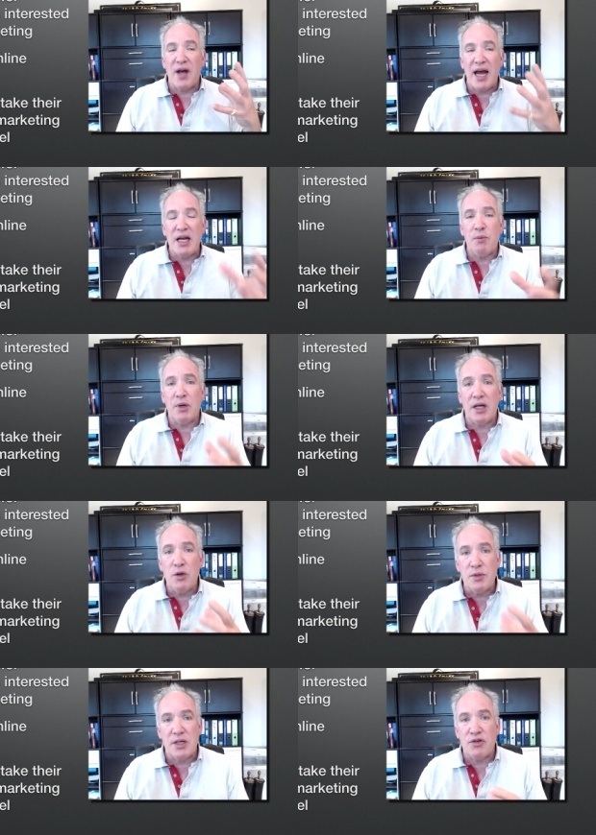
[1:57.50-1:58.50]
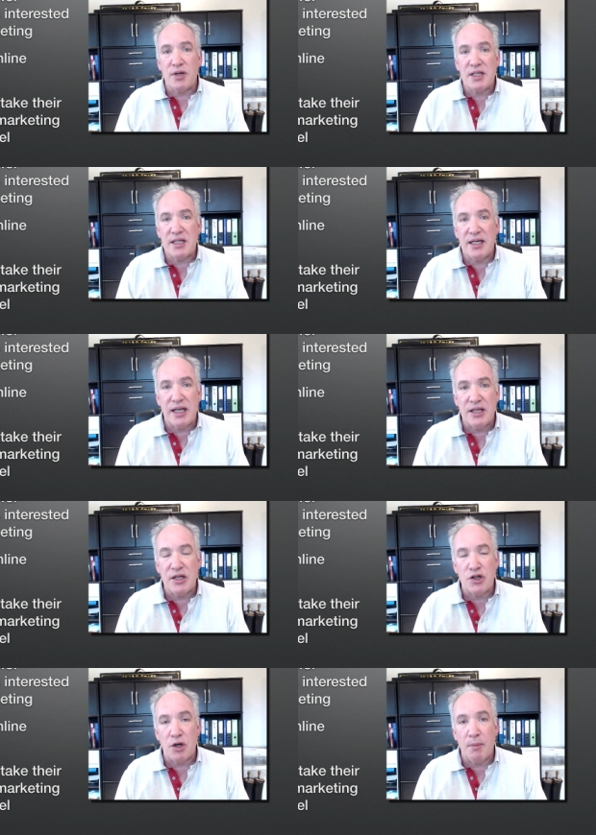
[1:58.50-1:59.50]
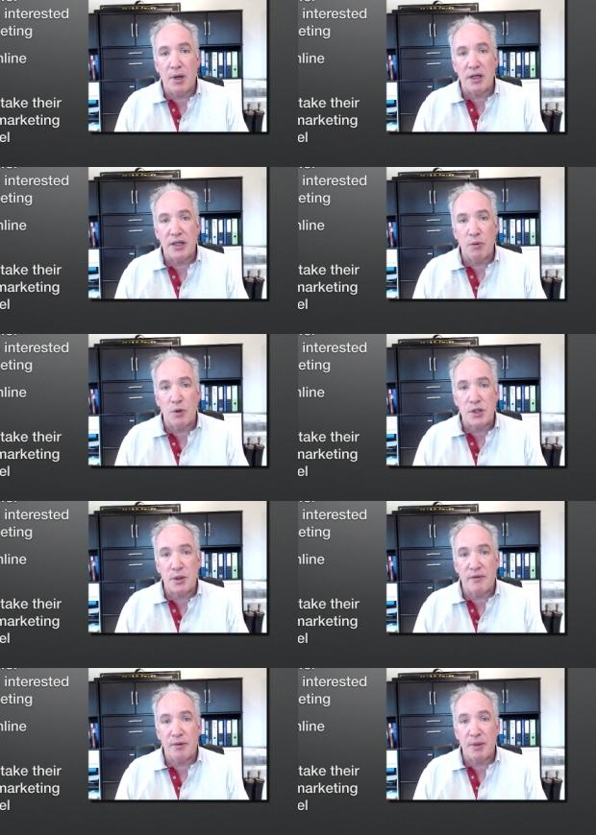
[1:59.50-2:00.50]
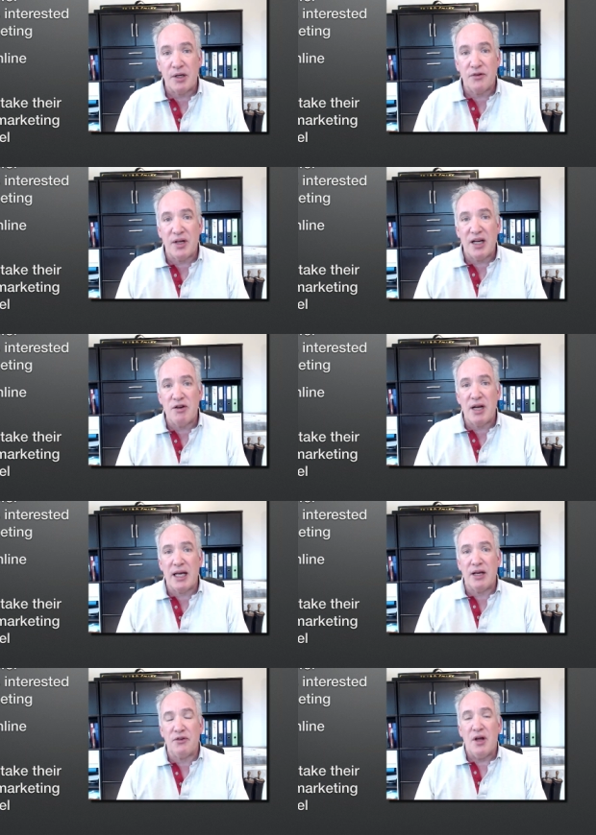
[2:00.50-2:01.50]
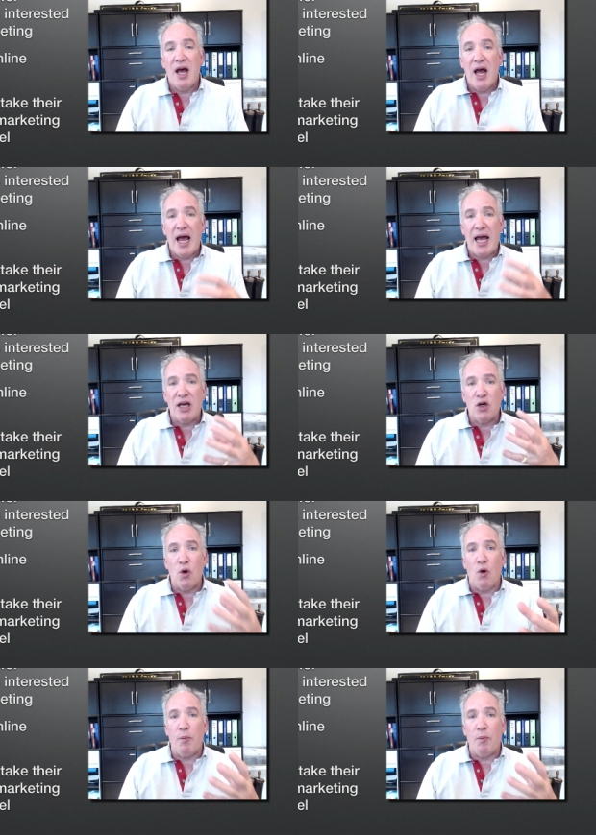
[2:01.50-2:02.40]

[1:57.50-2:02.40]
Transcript: anybody who's interested in digital marketing whatsoever because it really is a core